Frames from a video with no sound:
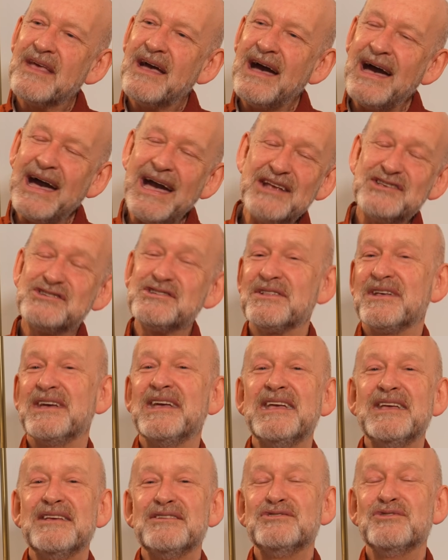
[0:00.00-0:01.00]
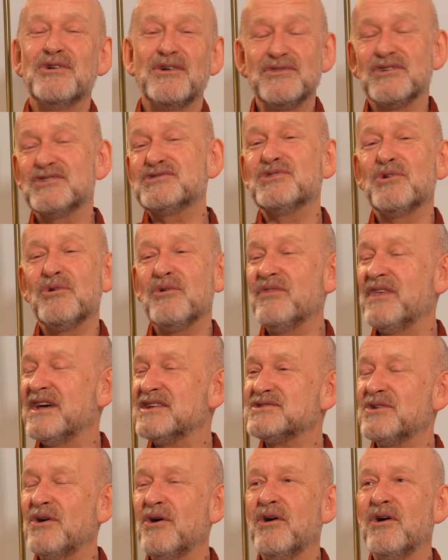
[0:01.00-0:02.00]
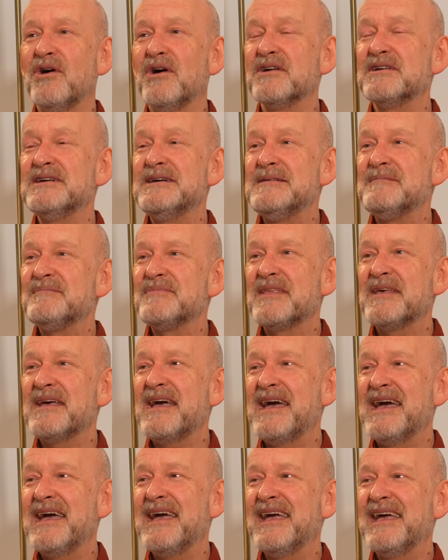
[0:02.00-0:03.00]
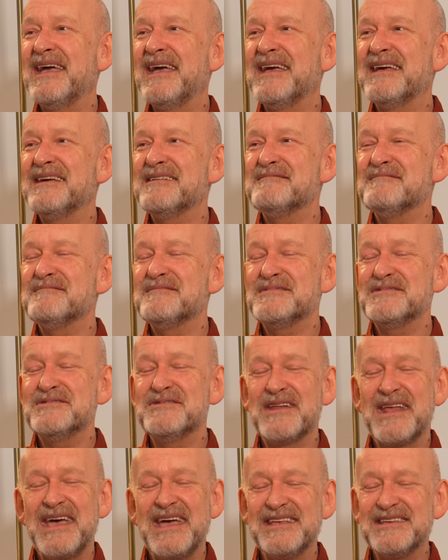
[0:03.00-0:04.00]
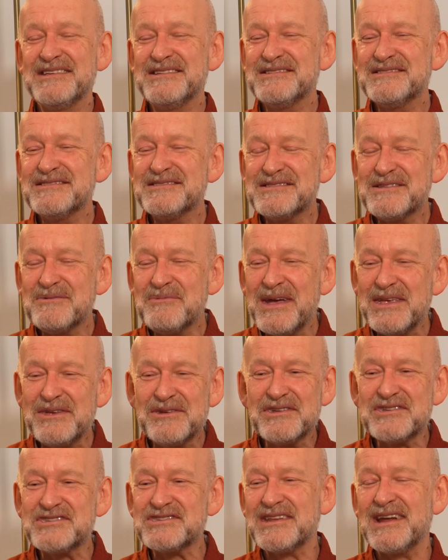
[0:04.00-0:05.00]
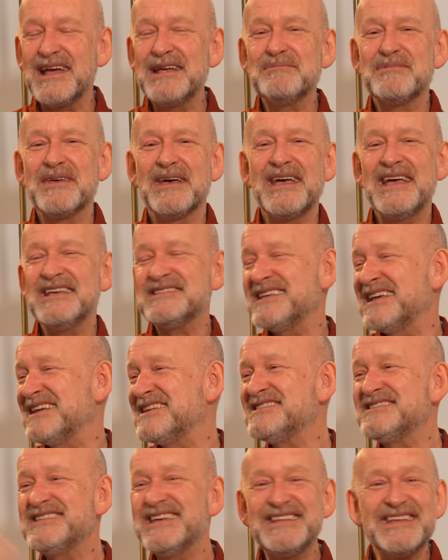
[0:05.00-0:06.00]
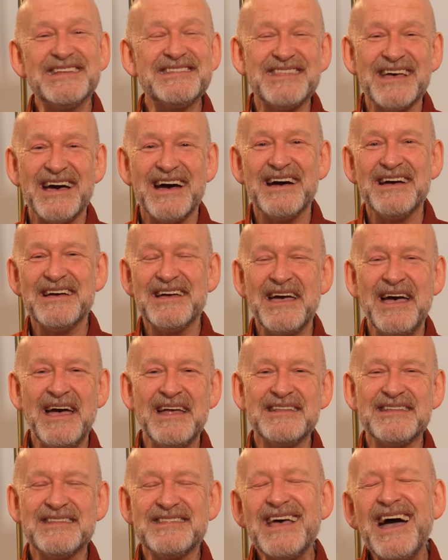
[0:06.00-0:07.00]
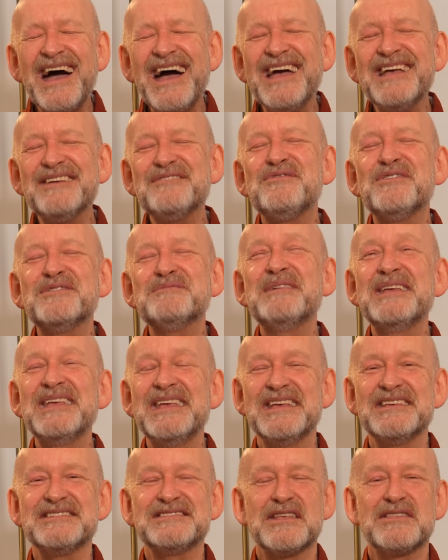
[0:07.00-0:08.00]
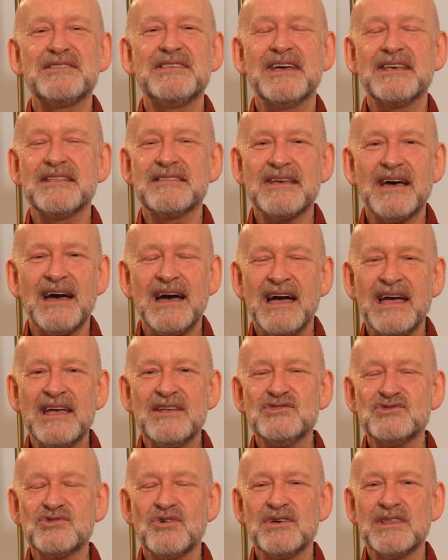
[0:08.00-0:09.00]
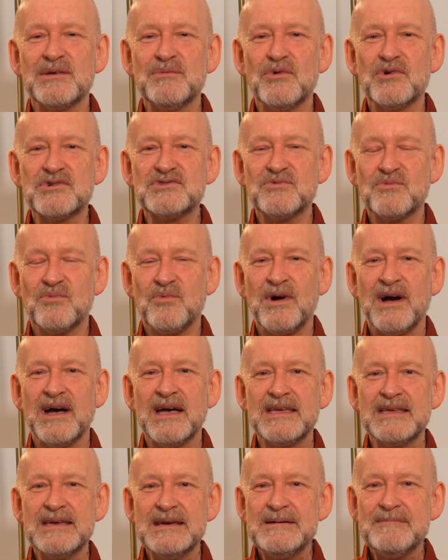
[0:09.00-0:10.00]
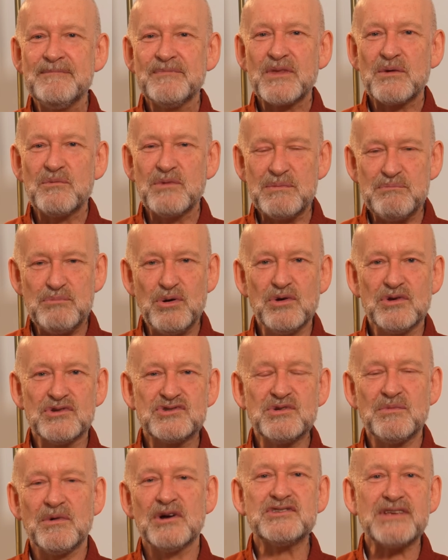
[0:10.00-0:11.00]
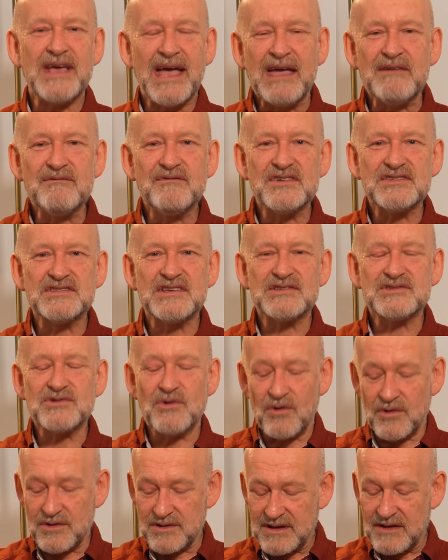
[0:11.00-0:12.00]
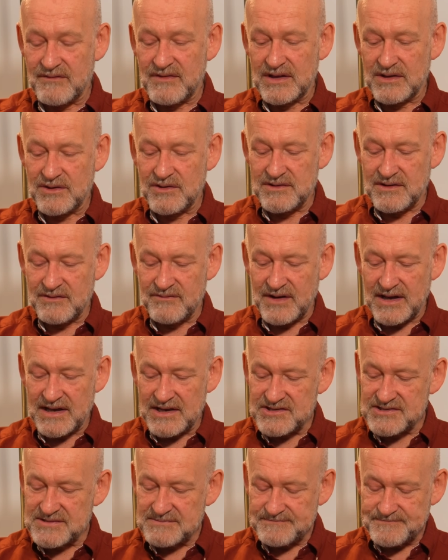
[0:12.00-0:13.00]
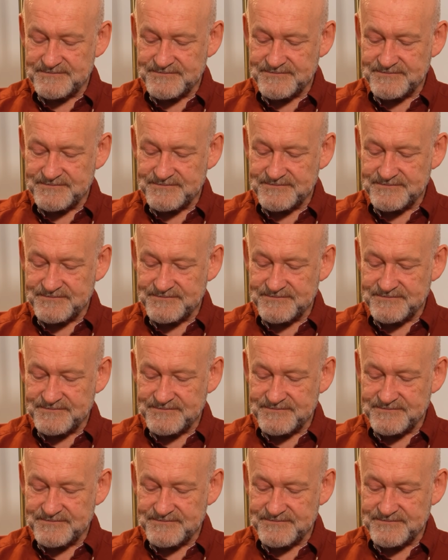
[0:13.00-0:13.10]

actually you undersold this or uh, eh, the way you described it, it's exceeded that and that for me is the thing that I enjoy the most and why we put so much emphasis on giving good advice.